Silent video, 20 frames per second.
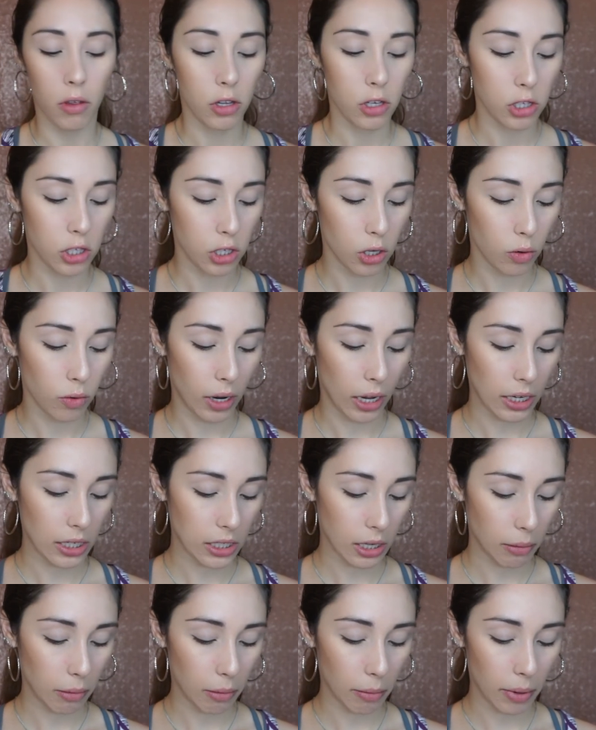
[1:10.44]
So
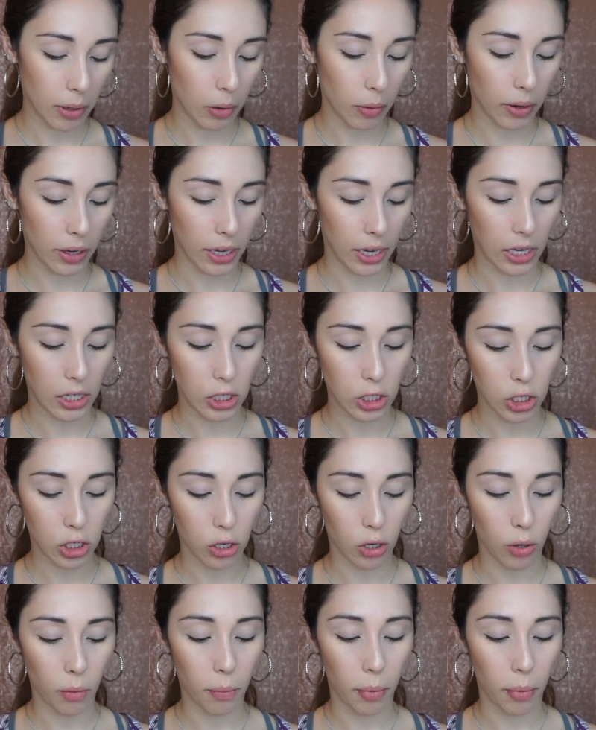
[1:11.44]
next I'm going to be going into